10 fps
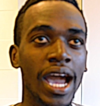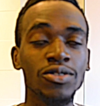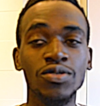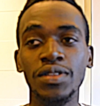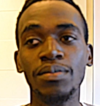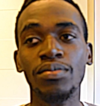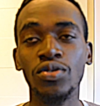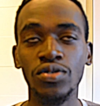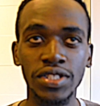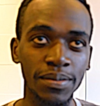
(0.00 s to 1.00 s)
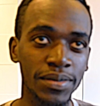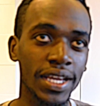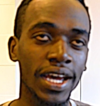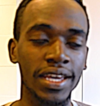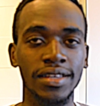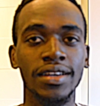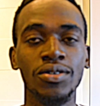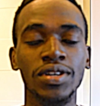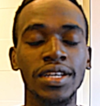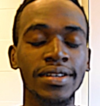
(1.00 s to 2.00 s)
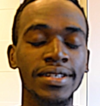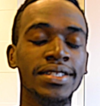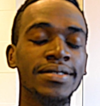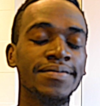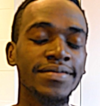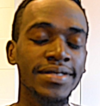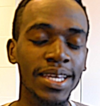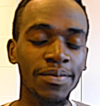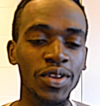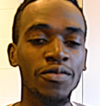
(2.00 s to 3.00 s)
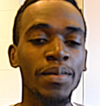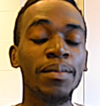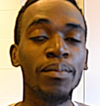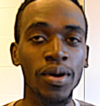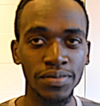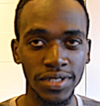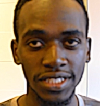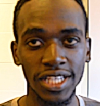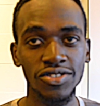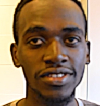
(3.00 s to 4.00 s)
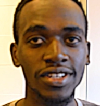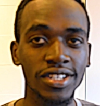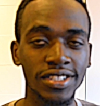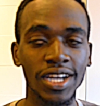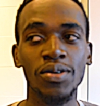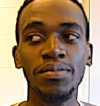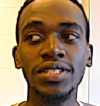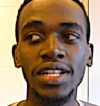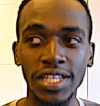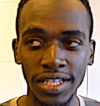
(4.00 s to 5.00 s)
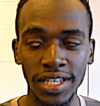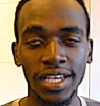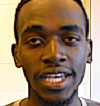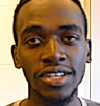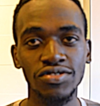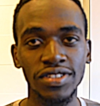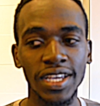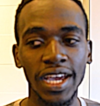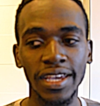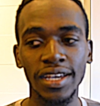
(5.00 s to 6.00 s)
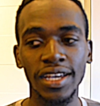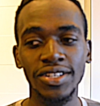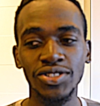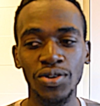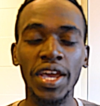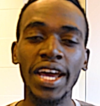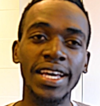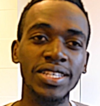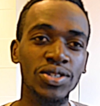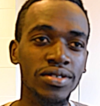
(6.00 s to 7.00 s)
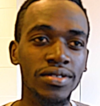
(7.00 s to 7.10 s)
of the blue, some nigga. Okay, some friend of mine popped. He's a completely sweet guy. So he had us,